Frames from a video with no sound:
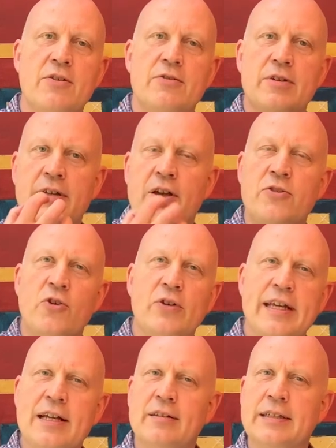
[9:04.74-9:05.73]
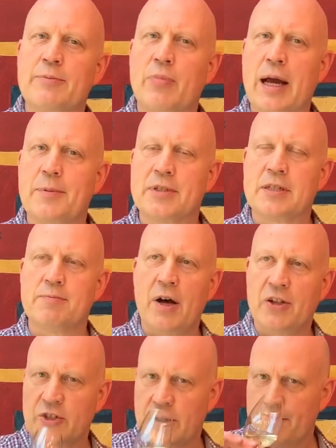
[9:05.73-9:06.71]
you know, not yielding perhaps as
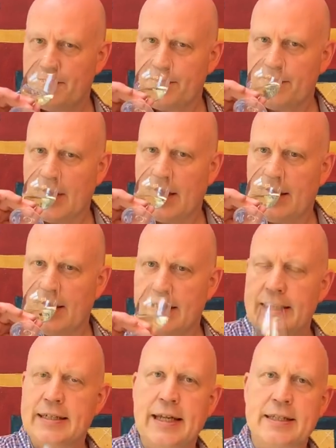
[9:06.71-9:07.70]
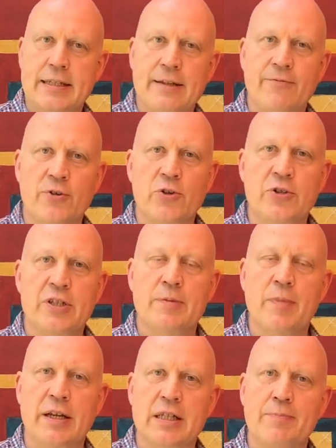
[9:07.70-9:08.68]
much uh, intensity of fruit as you
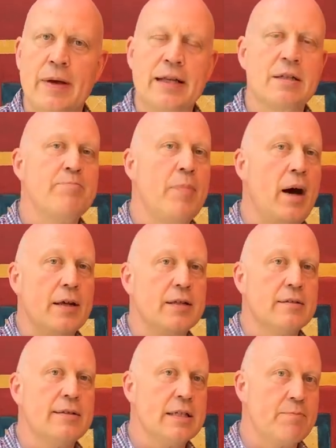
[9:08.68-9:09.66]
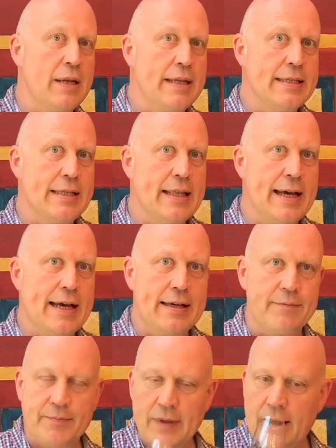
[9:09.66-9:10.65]
might expect, but there's plenty
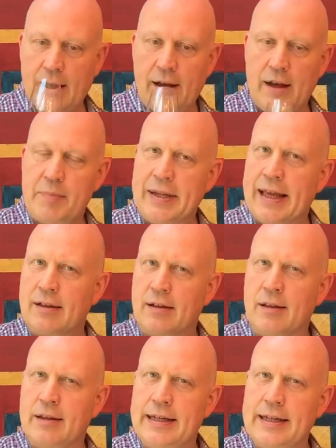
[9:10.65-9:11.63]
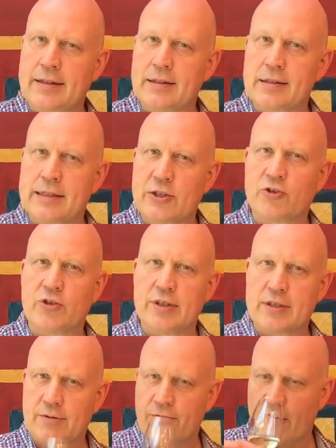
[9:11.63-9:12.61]
there. Uh, but again, clean,
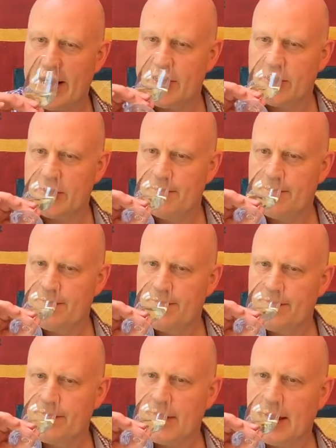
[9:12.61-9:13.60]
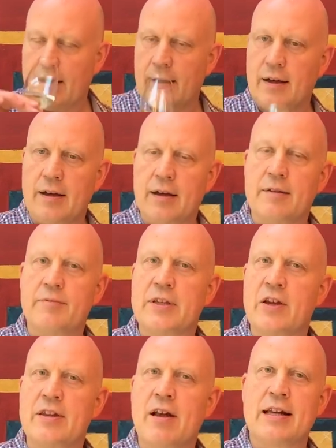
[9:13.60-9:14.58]
citrus, fresh, um,
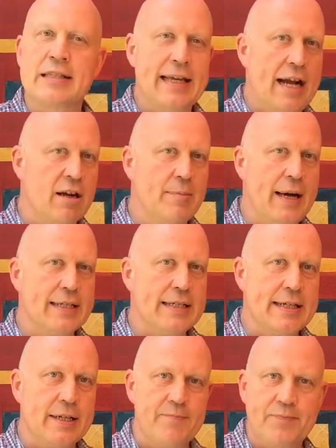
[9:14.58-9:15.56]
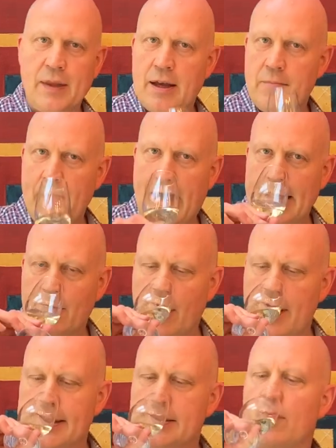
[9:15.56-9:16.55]
you know, nicely aromatic.
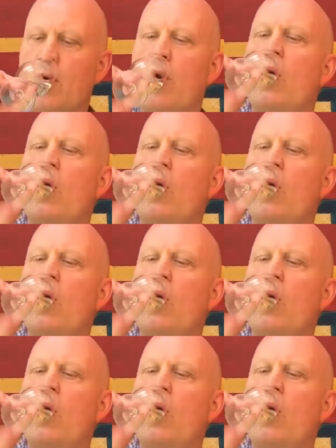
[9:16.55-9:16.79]
Palate-wise,